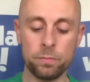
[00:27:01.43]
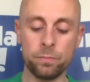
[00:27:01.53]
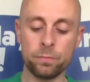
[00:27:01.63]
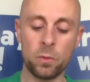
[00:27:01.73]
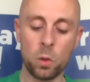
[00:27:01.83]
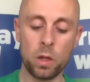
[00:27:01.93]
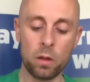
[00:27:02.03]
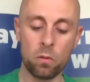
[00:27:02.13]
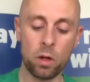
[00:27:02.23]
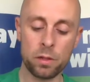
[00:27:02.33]
you'll
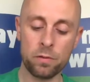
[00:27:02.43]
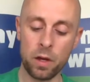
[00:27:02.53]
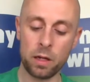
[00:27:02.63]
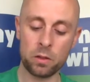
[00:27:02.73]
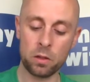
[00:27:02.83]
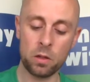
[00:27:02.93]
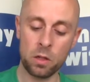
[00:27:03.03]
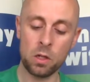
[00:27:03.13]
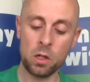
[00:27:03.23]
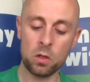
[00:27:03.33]
get the right effect.
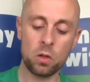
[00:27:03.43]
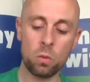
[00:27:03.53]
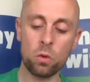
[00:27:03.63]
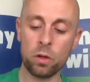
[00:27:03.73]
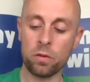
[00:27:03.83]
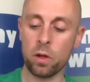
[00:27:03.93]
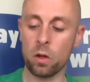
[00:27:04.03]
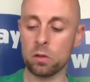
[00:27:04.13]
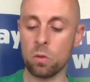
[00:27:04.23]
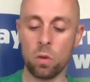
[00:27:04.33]
Don't worry if they
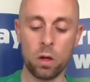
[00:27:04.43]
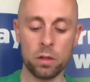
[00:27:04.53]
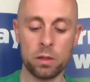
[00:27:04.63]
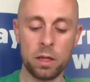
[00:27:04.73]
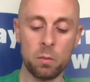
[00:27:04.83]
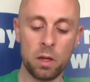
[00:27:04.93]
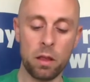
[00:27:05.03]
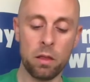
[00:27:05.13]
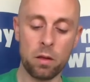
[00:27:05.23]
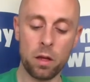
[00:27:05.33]
aren't quite the same
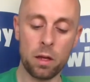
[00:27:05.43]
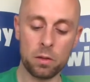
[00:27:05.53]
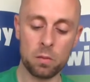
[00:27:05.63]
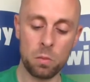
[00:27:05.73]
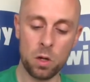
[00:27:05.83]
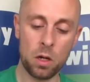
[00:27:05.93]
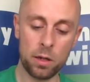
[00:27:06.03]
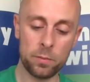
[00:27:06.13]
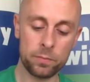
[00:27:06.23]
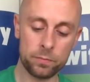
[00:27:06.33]
length as
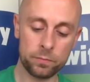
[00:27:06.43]
mine.